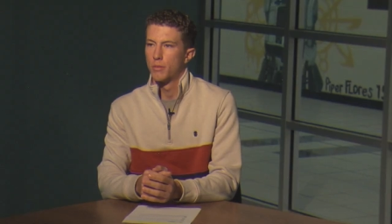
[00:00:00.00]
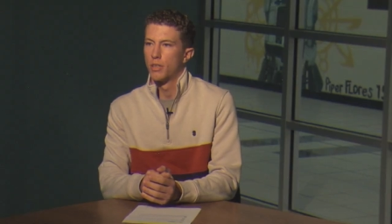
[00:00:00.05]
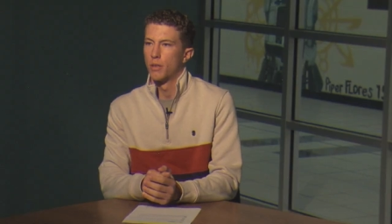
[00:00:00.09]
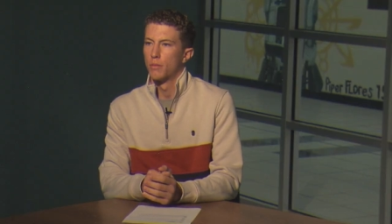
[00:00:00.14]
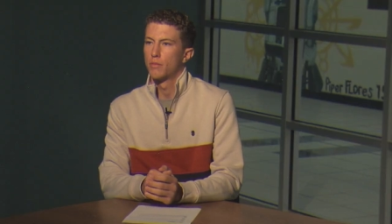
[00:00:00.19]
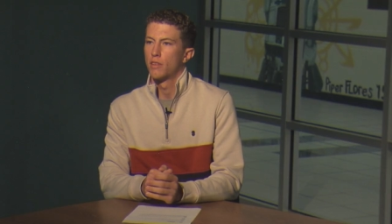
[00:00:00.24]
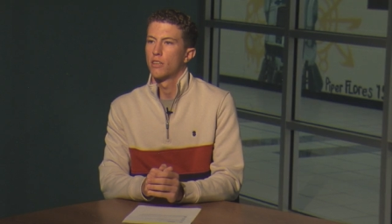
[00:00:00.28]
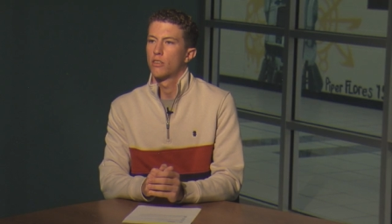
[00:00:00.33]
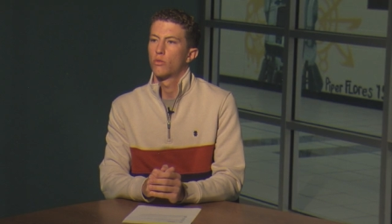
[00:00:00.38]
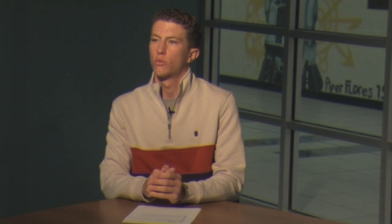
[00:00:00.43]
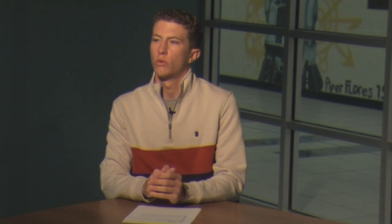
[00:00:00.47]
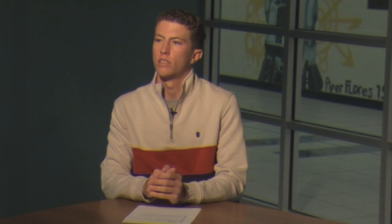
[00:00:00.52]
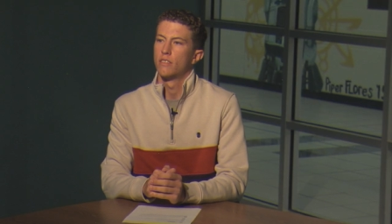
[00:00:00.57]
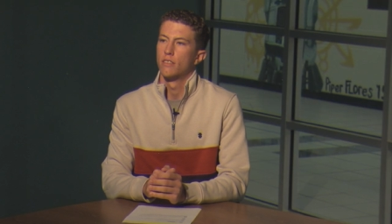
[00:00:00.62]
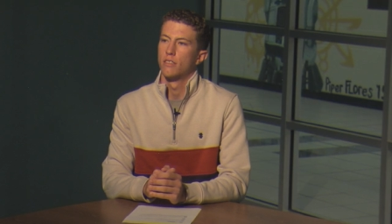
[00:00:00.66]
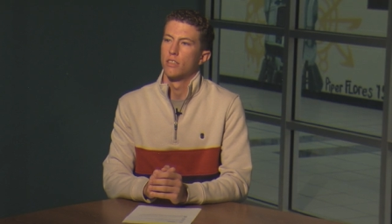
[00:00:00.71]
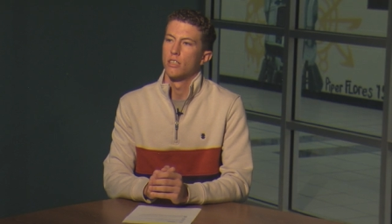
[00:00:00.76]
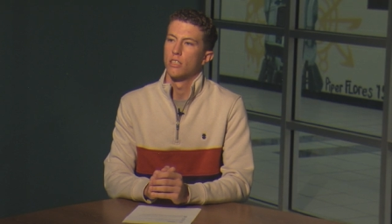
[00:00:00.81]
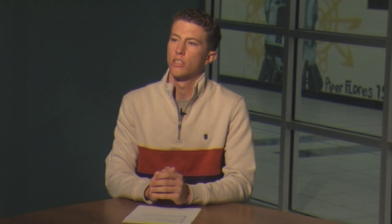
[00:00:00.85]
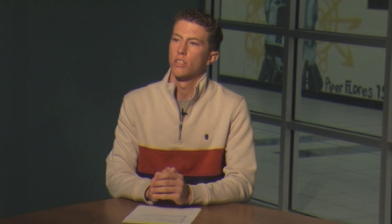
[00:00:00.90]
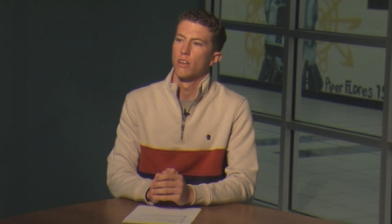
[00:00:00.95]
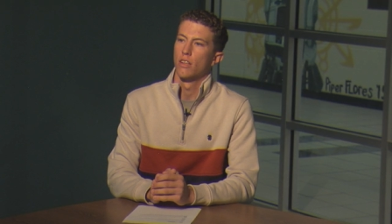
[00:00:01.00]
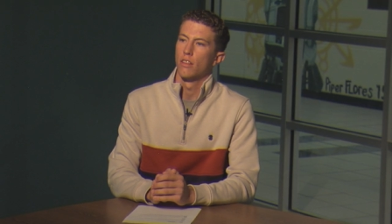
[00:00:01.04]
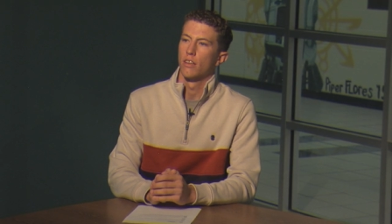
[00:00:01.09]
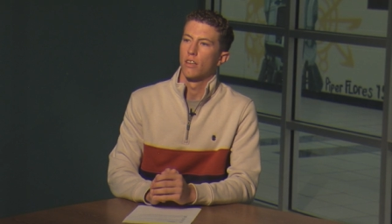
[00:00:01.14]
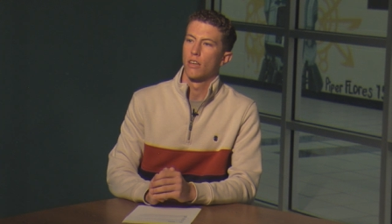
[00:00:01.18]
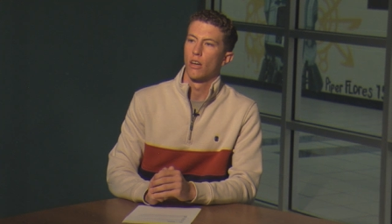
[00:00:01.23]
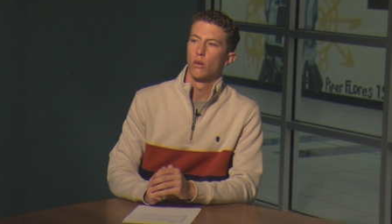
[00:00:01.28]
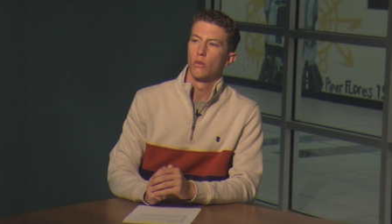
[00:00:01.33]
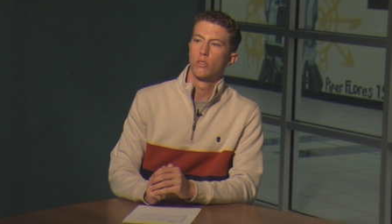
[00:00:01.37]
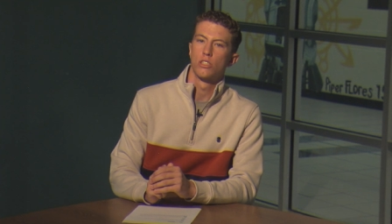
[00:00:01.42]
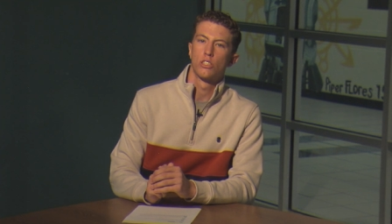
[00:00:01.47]
up this week's edition of the
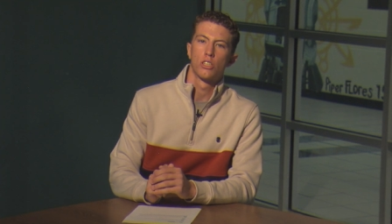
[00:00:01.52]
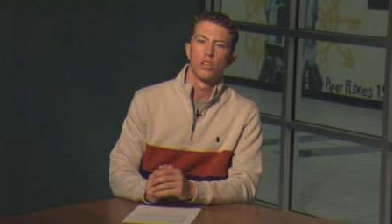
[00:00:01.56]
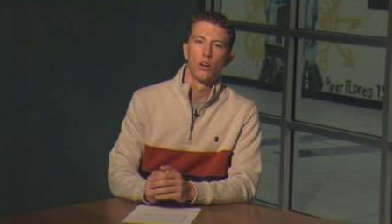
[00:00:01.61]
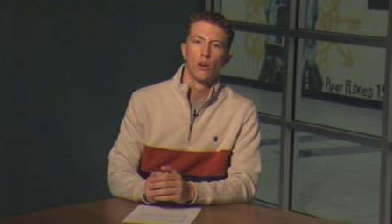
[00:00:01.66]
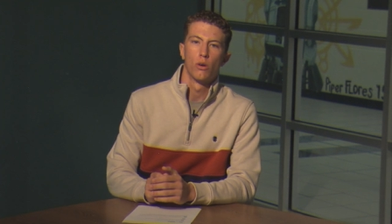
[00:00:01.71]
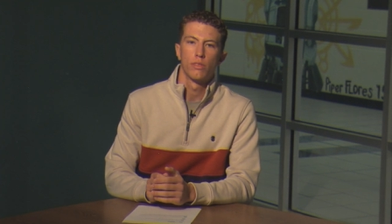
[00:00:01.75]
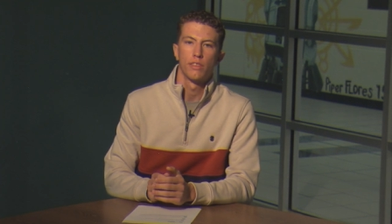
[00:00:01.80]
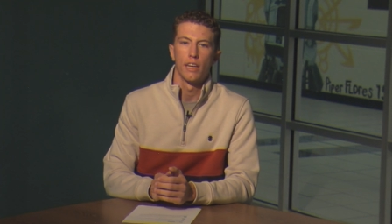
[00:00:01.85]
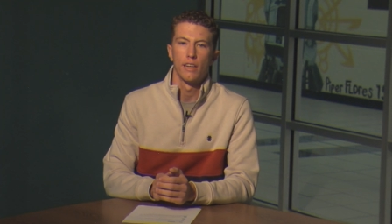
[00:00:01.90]
Coaches Show.